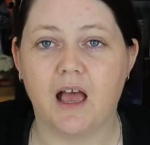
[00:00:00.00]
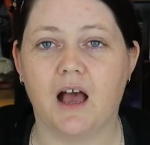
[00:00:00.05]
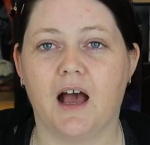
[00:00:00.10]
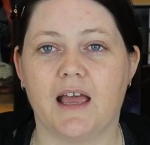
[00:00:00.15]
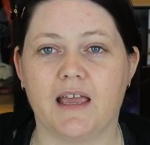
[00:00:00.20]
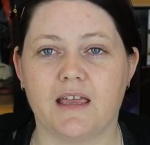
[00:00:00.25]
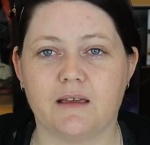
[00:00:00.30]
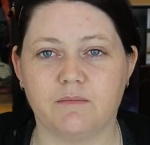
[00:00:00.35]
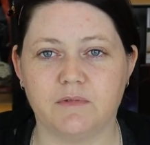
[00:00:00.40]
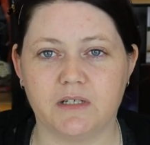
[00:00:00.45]

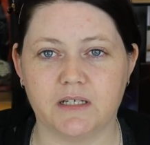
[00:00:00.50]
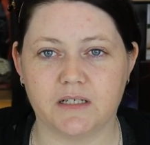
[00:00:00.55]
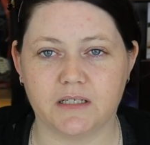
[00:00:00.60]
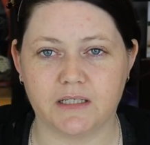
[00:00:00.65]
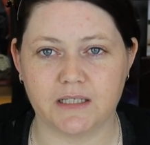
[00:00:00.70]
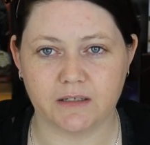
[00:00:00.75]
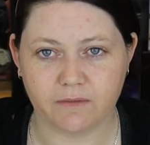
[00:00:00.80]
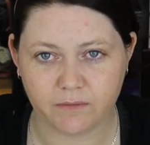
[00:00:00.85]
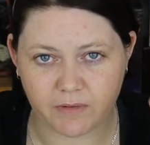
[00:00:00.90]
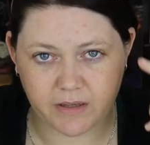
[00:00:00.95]
I am
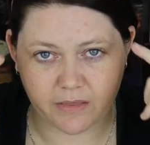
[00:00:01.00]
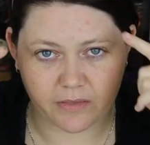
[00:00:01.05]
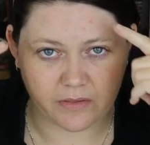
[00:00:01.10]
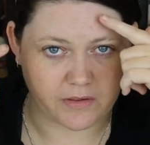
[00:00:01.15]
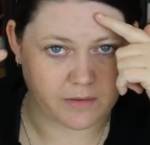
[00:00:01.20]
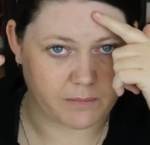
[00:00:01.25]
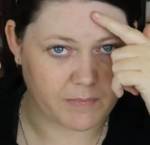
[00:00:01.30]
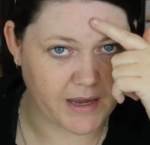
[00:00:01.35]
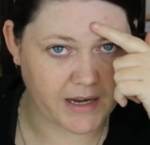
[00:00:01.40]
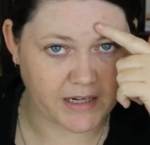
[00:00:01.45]
dealing with
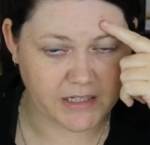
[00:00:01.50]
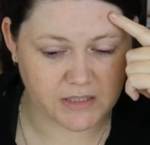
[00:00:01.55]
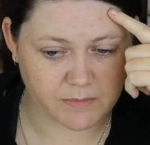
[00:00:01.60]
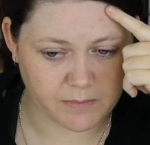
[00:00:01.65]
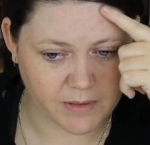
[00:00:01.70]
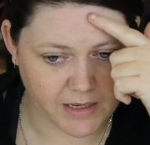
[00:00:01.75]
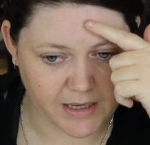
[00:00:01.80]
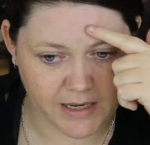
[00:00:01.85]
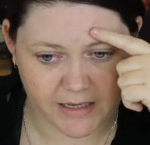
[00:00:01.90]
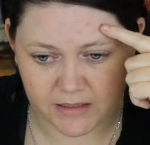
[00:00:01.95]
some
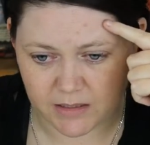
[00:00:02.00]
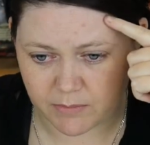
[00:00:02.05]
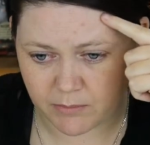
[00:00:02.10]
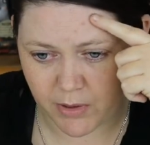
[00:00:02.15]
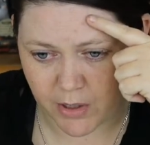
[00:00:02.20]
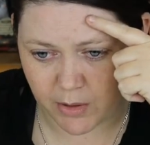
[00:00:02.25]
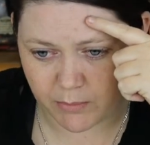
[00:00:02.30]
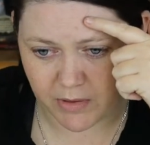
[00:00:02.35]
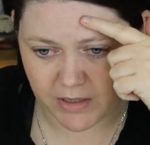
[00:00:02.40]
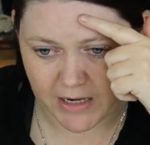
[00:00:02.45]
eczema at the
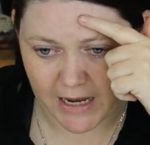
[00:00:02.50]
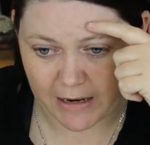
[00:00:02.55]
moment.